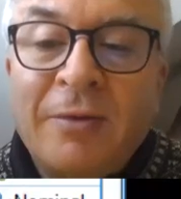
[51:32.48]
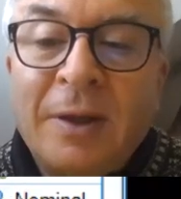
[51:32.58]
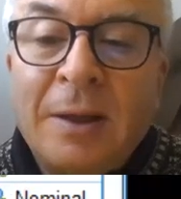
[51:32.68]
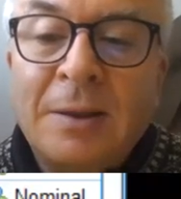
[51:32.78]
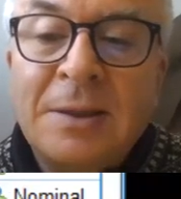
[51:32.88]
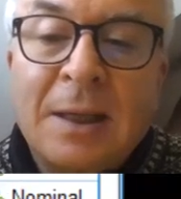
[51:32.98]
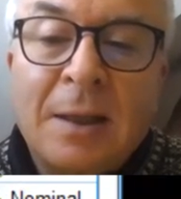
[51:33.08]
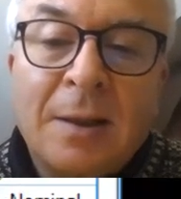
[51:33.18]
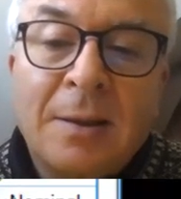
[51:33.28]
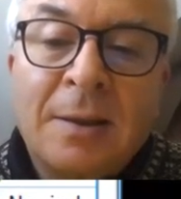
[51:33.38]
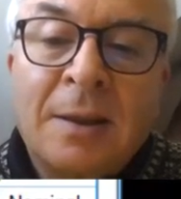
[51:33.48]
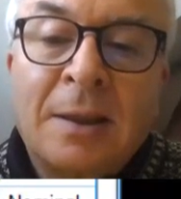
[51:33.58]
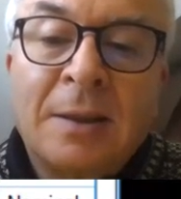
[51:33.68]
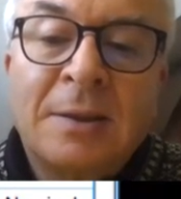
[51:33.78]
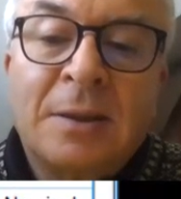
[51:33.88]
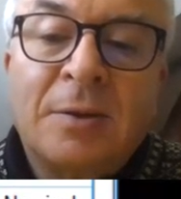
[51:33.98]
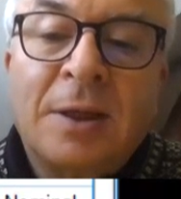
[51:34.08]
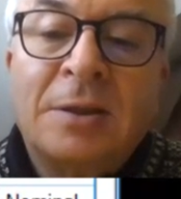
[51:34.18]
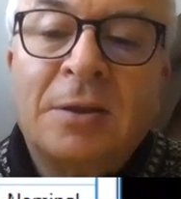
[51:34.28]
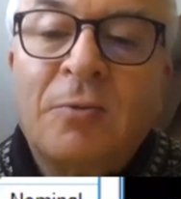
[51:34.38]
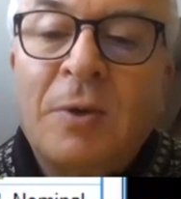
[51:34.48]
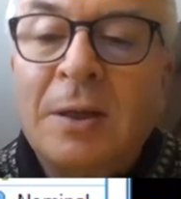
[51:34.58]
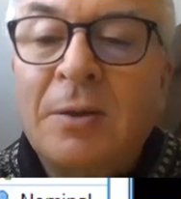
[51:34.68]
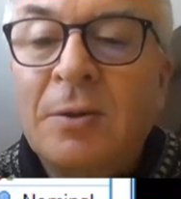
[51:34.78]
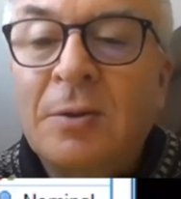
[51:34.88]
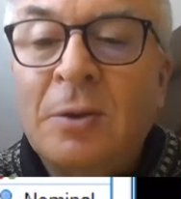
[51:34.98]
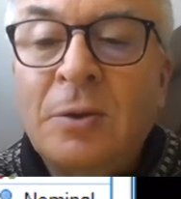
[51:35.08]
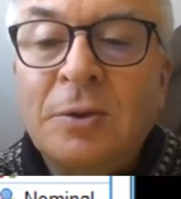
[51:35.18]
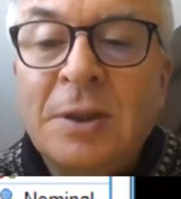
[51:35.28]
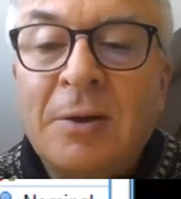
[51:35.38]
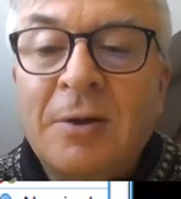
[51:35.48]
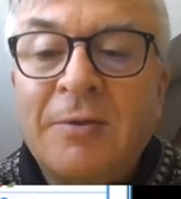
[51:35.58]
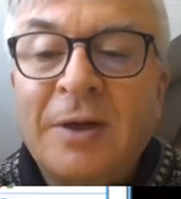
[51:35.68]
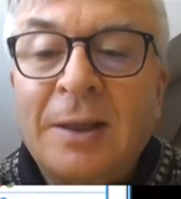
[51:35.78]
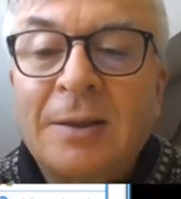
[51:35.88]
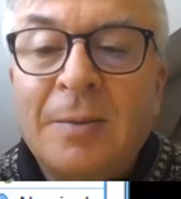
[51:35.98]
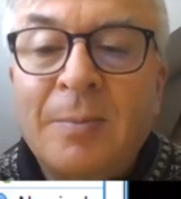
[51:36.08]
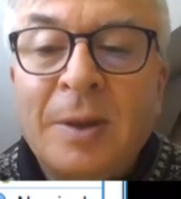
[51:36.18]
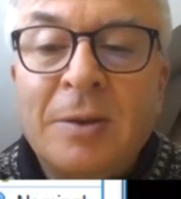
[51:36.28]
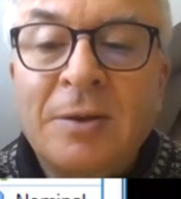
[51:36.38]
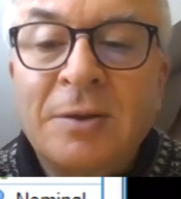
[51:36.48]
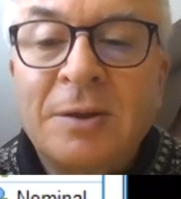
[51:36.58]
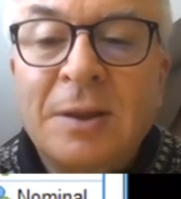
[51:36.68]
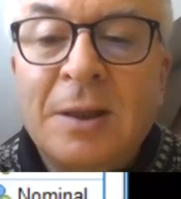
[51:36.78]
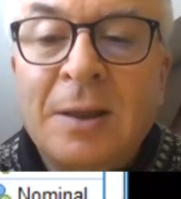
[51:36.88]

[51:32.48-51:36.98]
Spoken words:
if there's a situation where you lose a lot of data because